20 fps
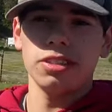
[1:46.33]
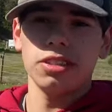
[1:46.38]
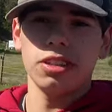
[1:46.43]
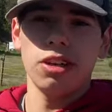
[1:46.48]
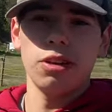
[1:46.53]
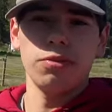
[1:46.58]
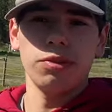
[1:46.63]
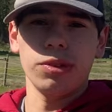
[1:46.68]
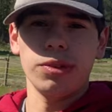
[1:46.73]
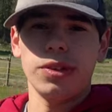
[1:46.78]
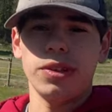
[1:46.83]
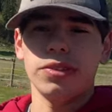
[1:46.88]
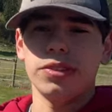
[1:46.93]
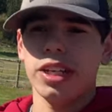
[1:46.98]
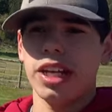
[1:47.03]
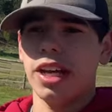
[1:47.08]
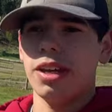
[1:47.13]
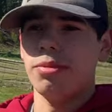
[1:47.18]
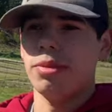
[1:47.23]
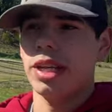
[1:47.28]
So hopefully we don't
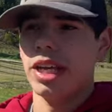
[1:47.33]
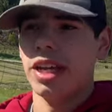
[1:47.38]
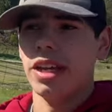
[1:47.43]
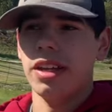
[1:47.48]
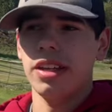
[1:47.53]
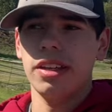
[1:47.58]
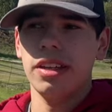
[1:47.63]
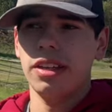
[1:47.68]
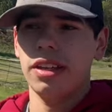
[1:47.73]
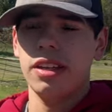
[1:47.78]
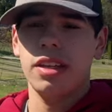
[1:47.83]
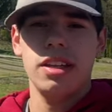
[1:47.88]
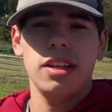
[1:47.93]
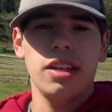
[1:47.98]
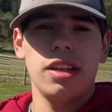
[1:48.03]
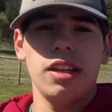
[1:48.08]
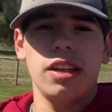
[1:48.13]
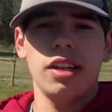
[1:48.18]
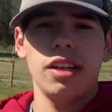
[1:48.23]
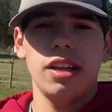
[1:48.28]
die, but yeah.
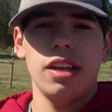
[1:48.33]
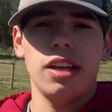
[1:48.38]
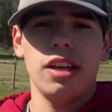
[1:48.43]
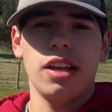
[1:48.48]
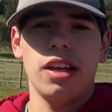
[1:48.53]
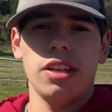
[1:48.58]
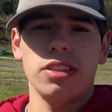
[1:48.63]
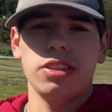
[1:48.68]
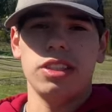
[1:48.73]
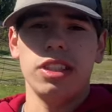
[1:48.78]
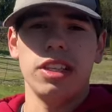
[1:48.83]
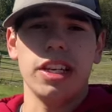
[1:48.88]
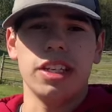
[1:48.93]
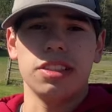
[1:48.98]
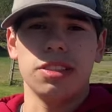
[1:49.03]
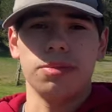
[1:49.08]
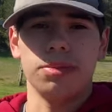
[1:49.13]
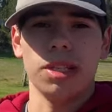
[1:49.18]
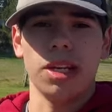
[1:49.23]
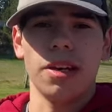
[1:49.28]
I'll see you guys
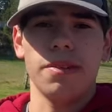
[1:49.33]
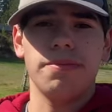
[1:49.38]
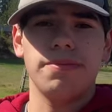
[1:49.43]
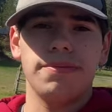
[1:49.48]
up top.